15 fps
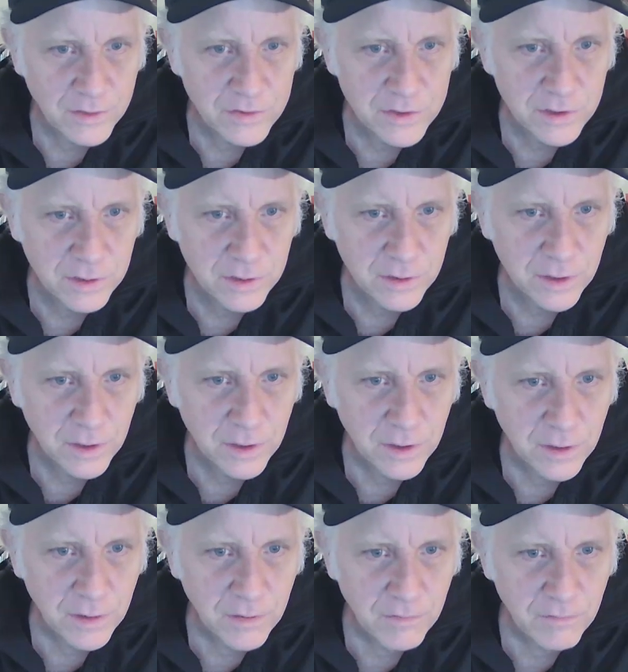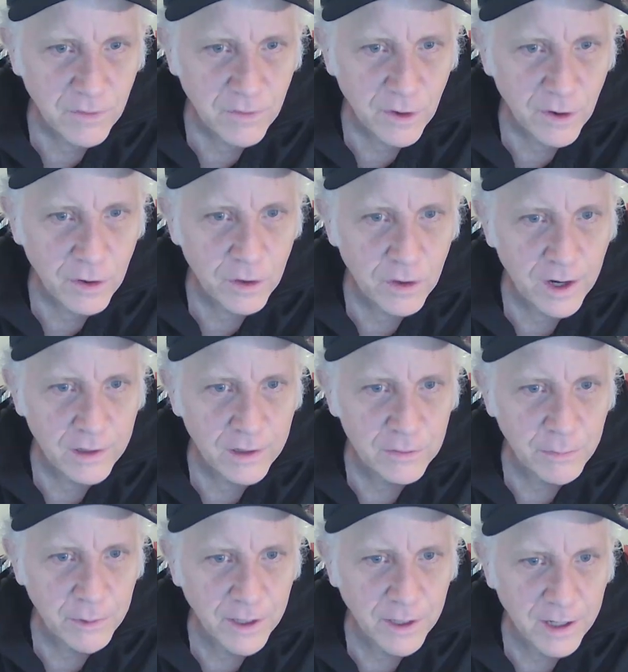Questioned for
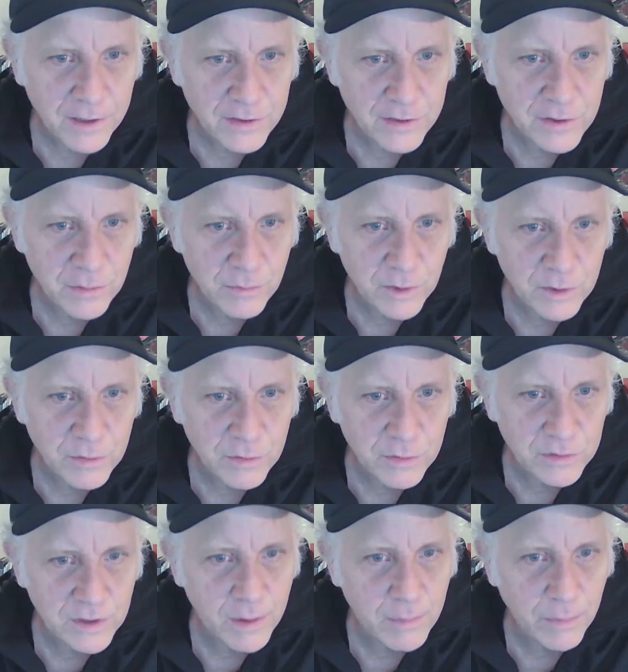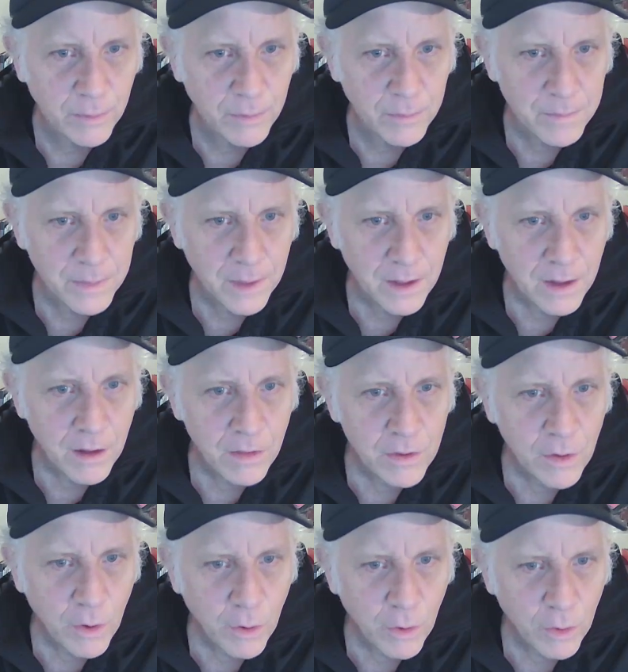her explanation, which was simple.
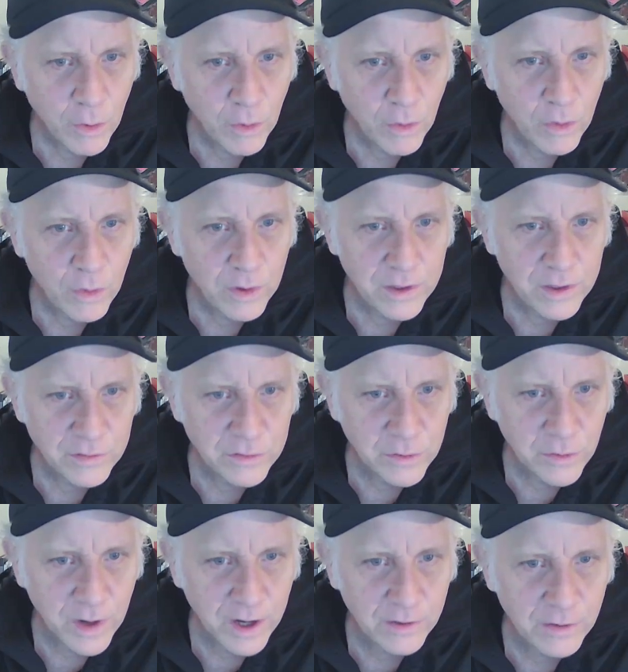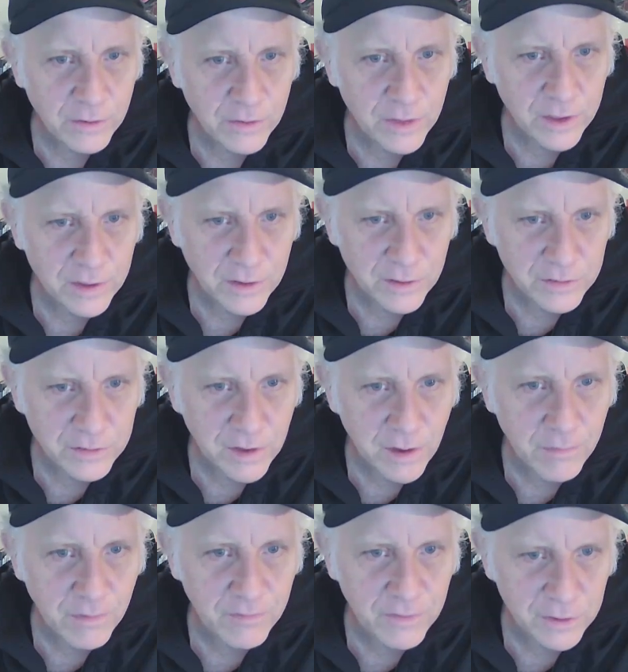The whole is greater than the
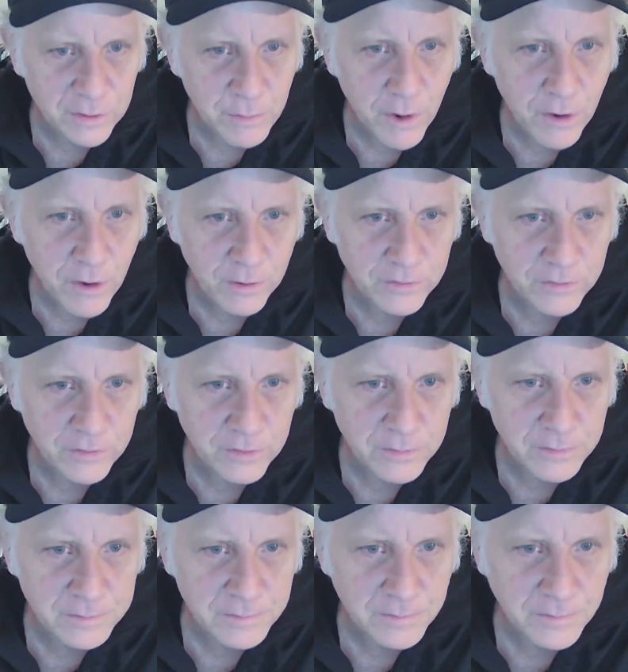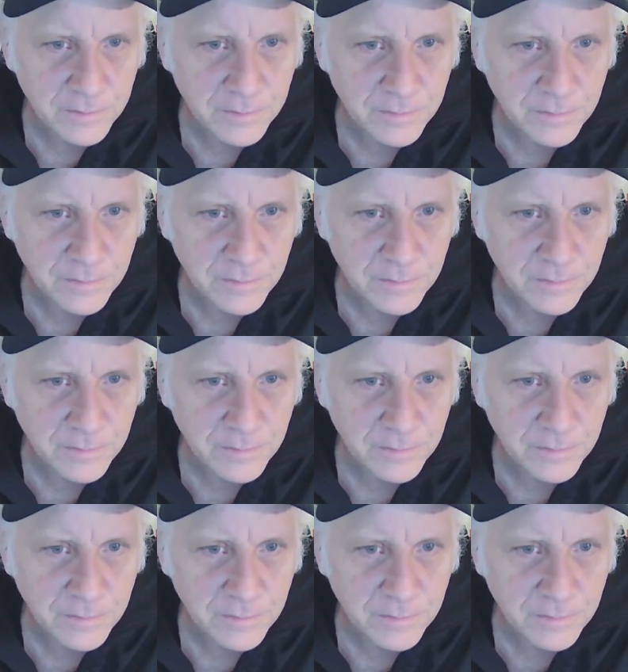sum of its parts.